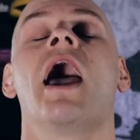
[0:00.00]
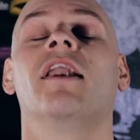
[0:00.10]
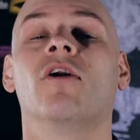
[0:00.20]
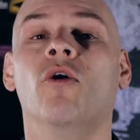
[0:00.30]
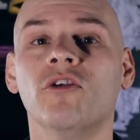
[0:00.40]
and
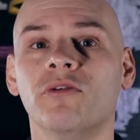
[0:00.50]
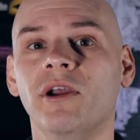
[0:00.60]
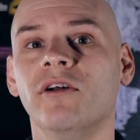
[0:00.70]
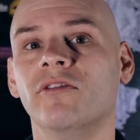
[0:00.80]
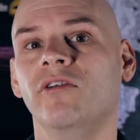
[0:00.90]
it also
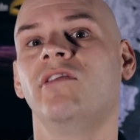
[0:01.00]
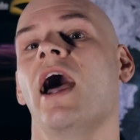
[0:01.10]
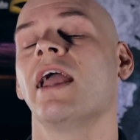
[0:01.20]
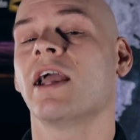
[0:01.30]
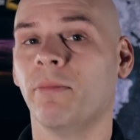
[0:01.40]
includes
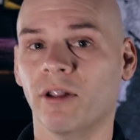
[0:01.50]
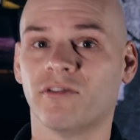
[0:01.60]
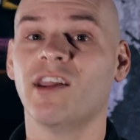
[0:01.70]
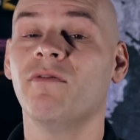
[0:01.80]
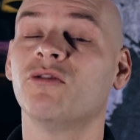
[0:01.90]
a couple of
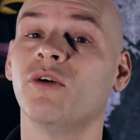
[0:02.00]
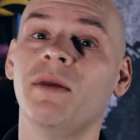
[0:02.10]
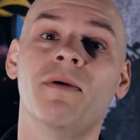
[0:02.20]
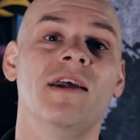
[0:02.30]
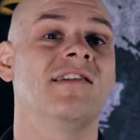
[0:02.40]

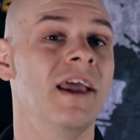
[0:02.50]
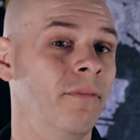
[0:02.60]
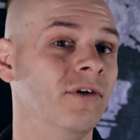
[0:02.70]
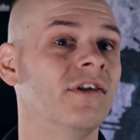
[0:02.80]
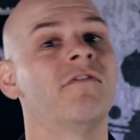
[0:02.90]
720p
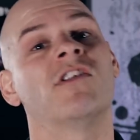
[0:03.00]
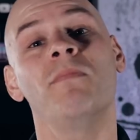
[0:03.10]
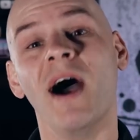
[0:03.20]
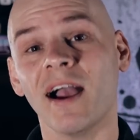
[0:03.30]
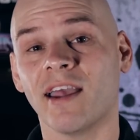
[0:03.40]
samples of
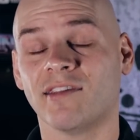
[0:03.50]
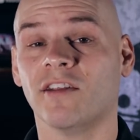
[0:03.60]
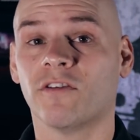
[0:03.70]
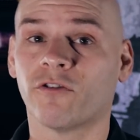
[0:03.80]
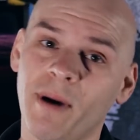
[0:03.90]
spark
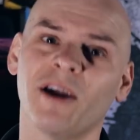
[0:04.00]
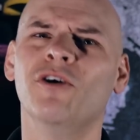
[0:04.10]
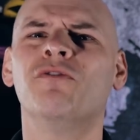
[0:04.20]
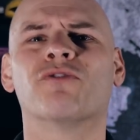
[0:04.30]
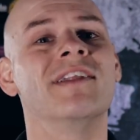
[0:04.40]
assets from our
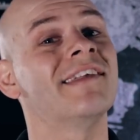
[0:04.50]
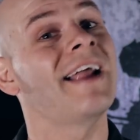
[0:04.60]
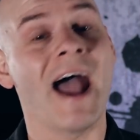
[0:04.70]
good friends at